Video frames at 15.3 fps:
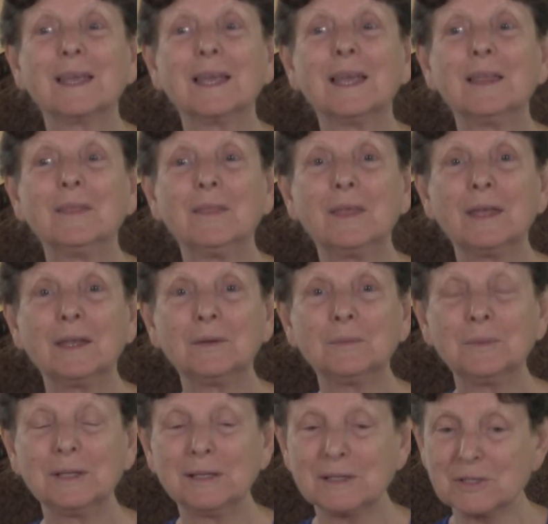And then
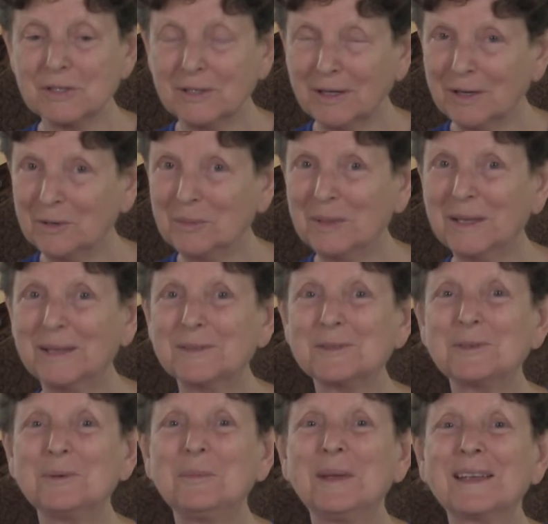we listen and it
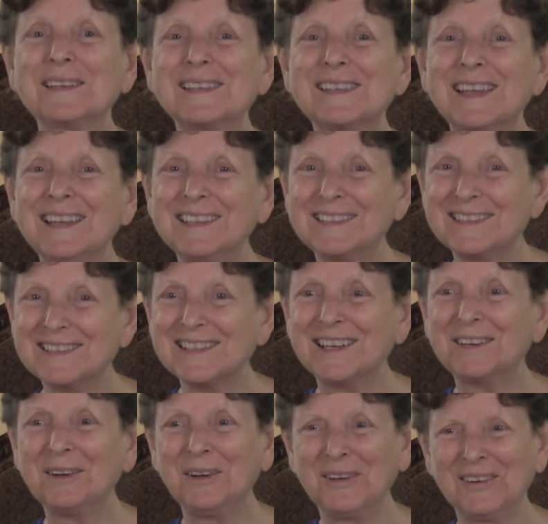begins to make sense,
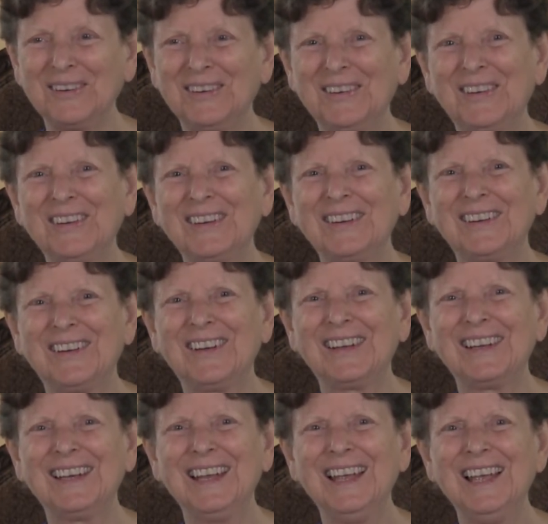and on and on and on.
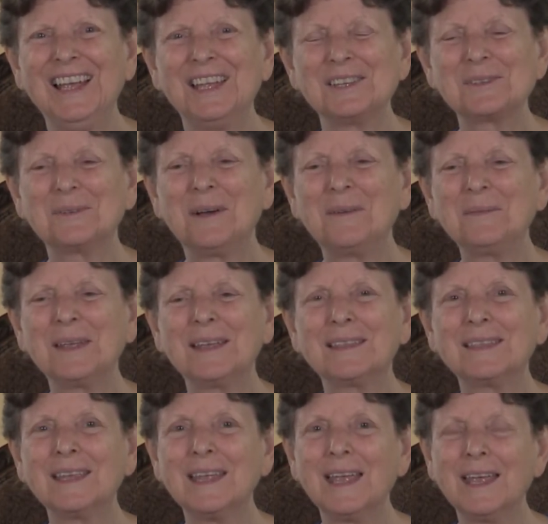Swami, at
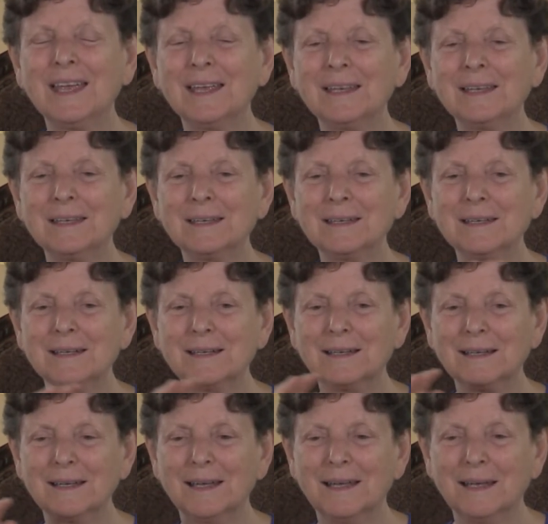the end,
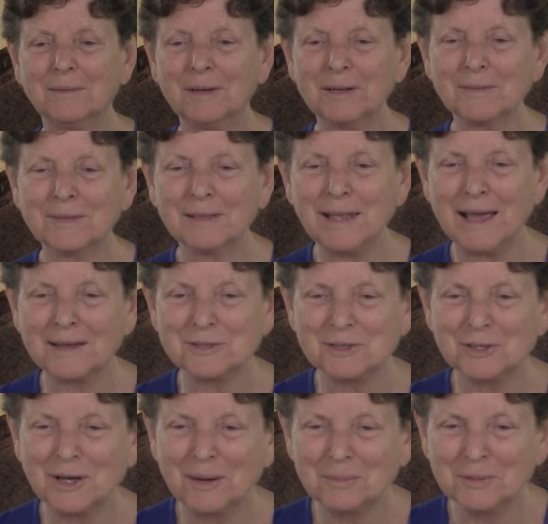one of the last
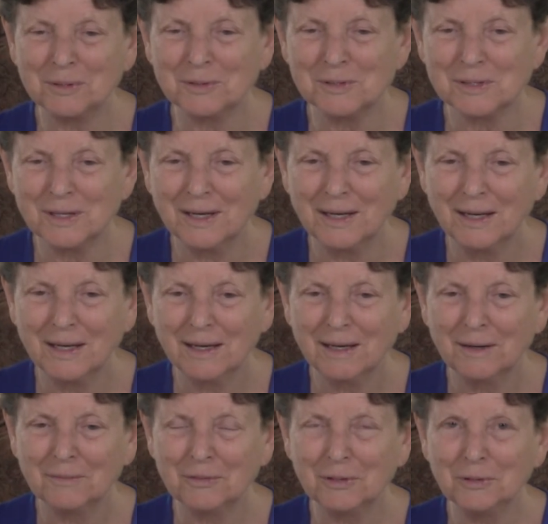chapters
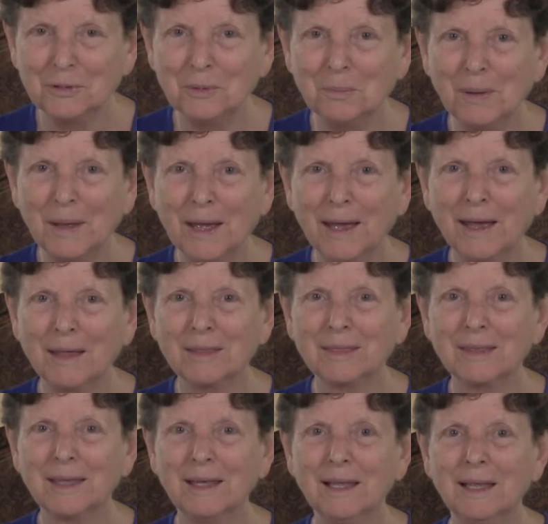of The New Path,
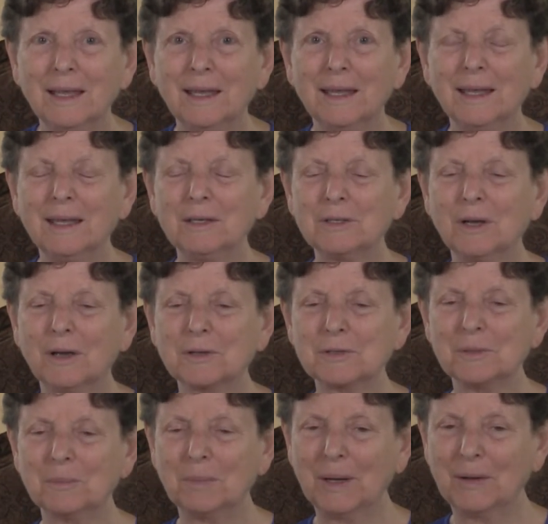he talks
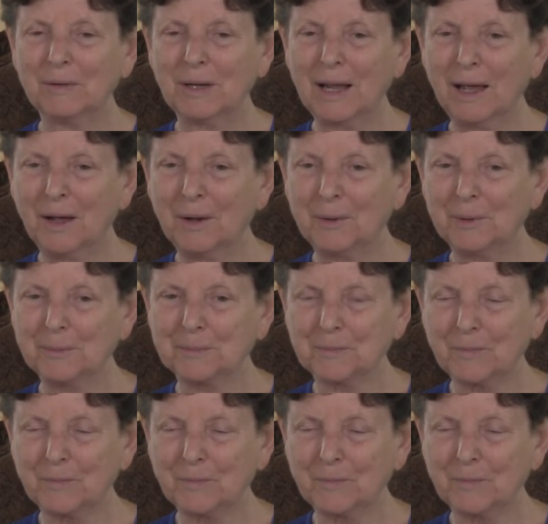about how